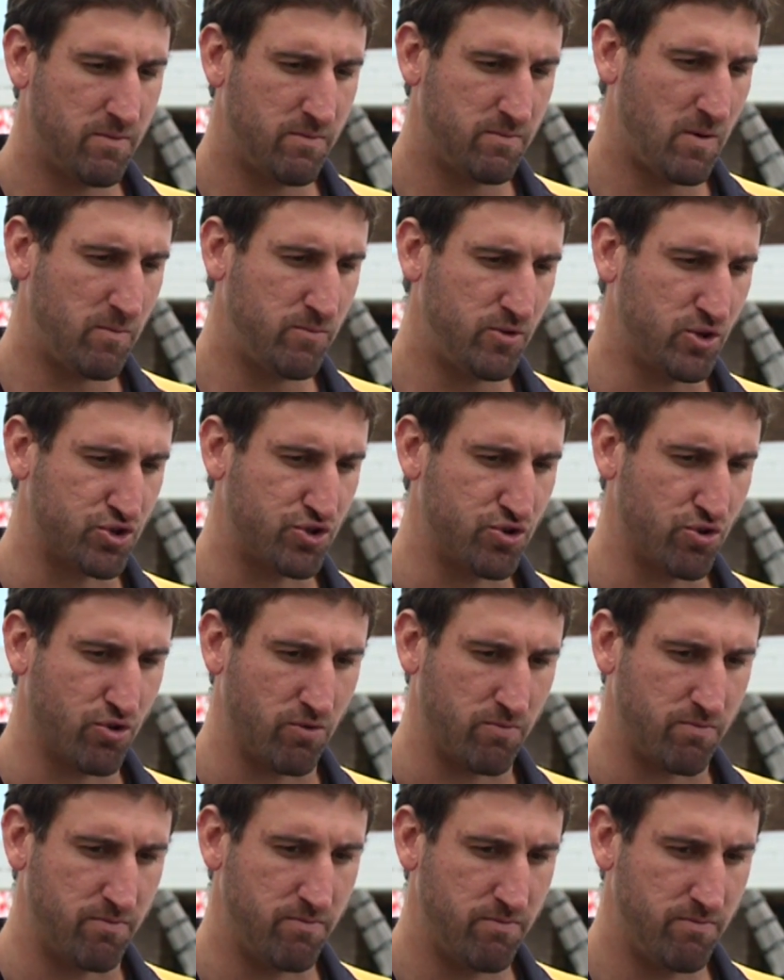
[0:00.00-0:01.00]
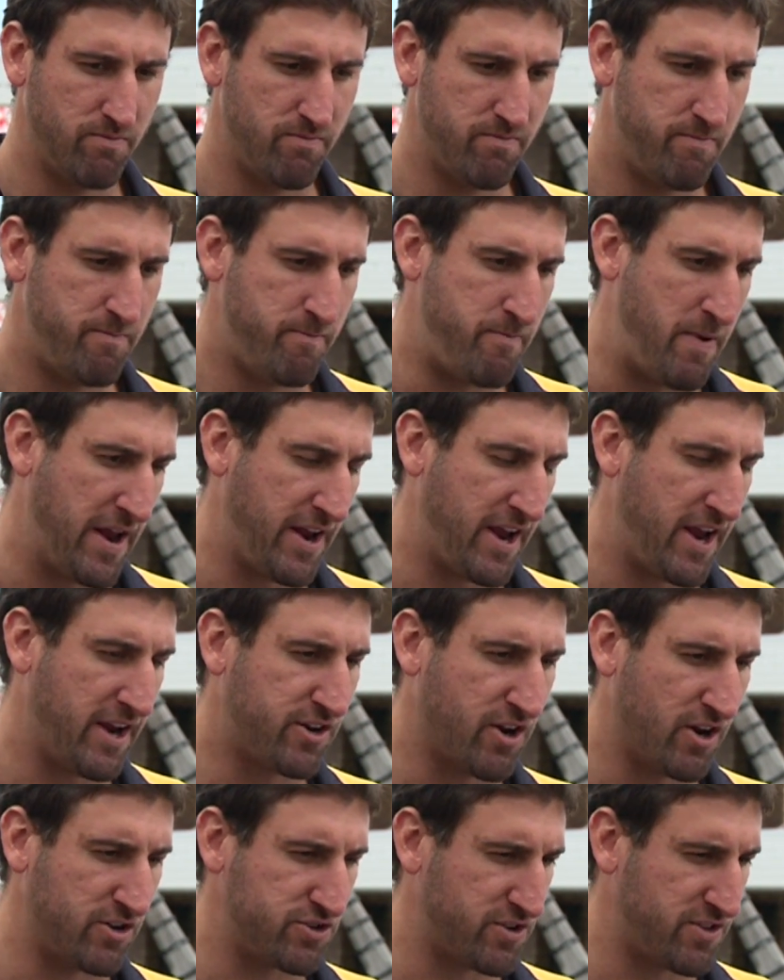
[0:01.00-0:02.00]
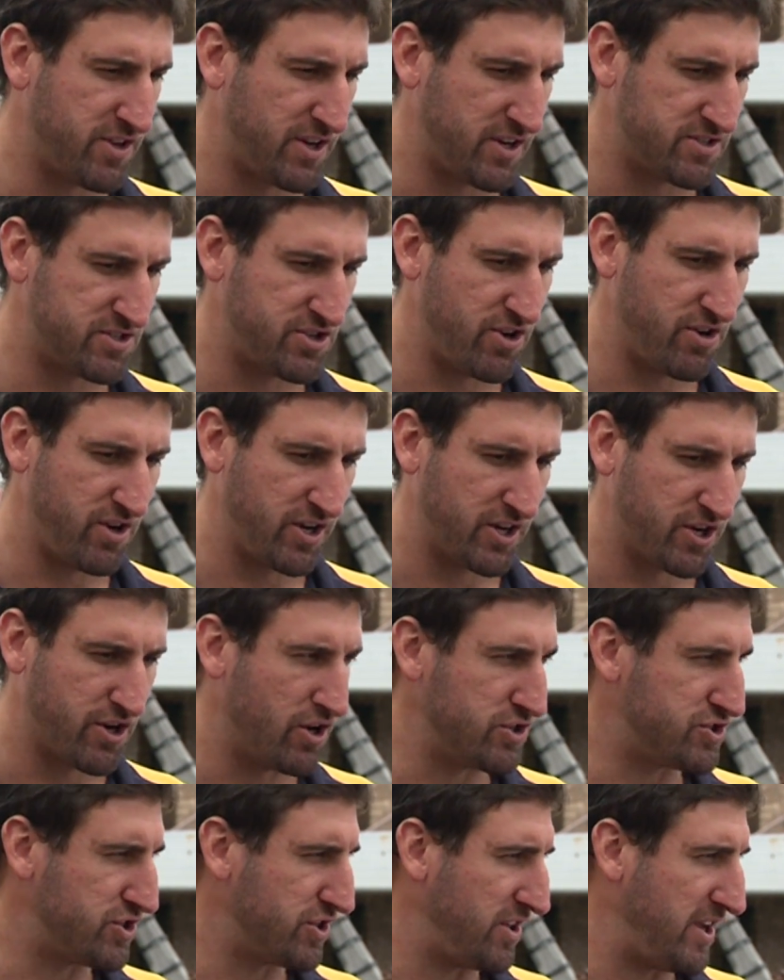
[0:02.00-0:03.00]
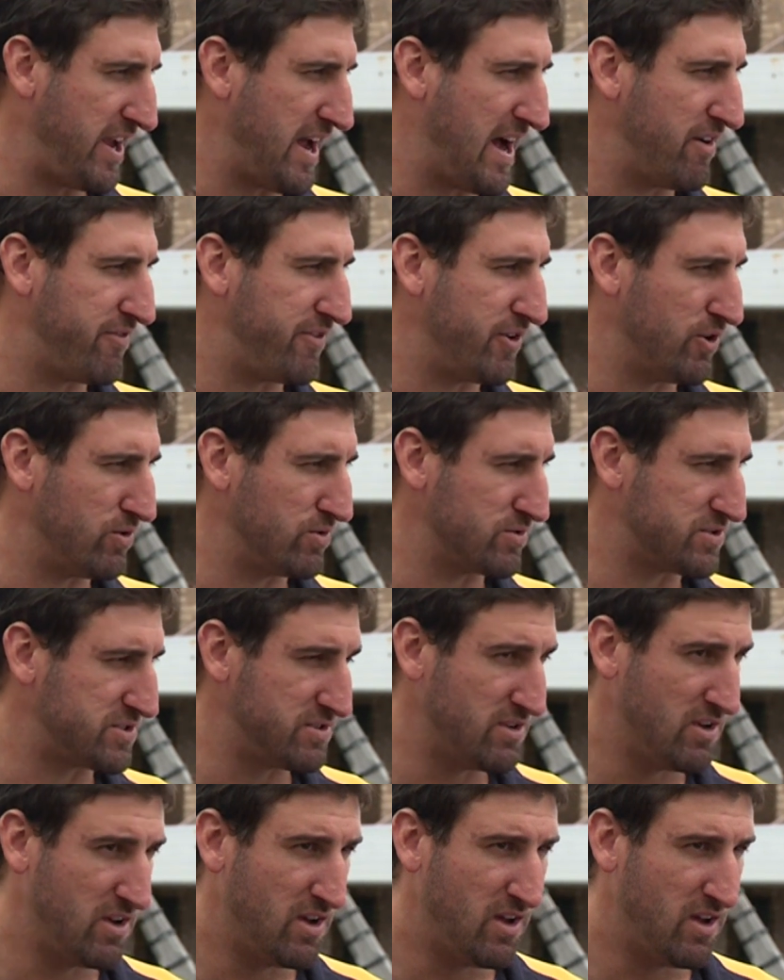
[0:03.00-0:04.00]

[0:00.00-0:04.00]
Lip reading: I'm not sure about a head coach. I think certainly coaching the AFL's